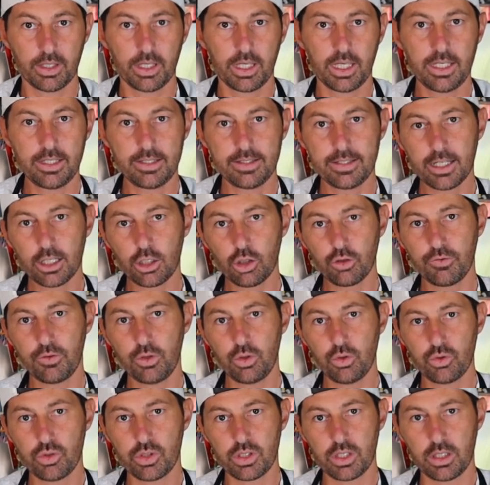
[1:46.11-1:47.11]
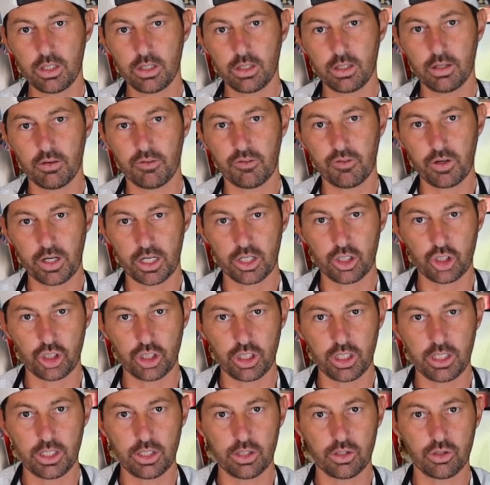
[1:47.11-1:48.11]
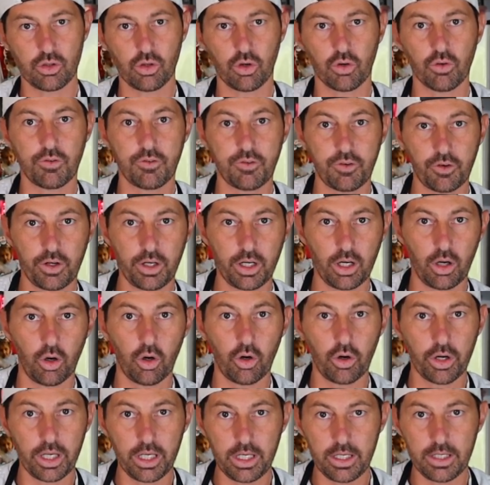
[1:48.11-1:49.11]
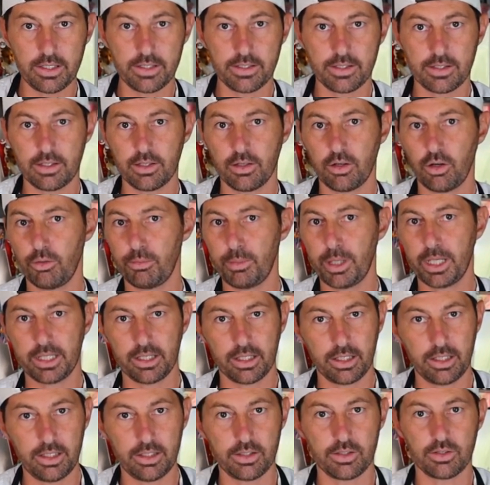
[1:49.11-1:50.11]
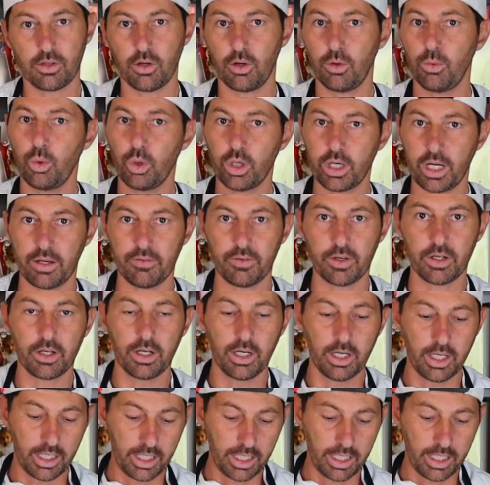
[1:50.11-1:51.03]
instead of using the fresh yeast or free or yeast or mother yeast or whatever,